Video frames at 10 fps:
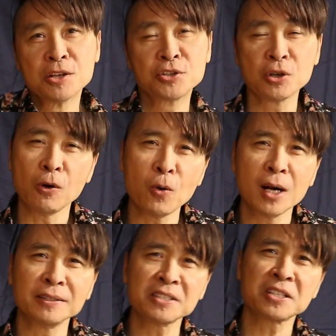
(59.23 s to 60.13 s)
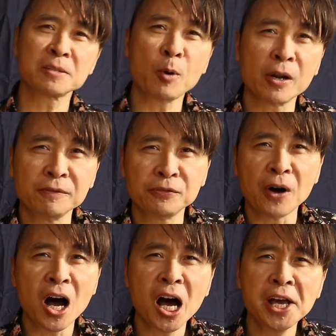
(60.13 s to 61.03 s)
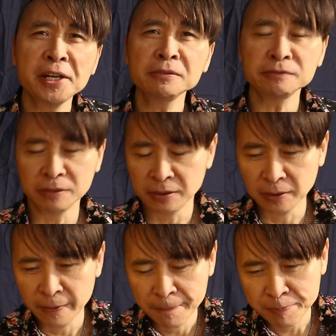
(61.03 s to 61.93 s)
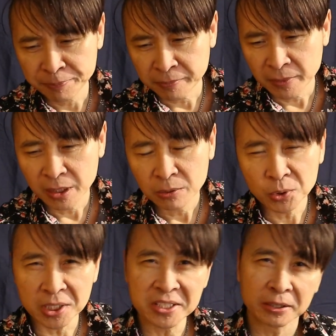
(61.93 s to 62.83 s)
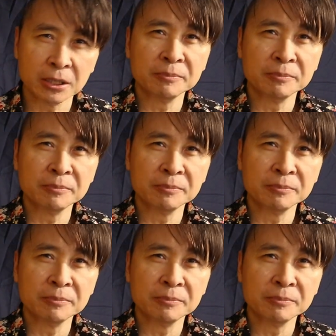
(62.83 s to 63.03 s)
so this is part 5 with the Sil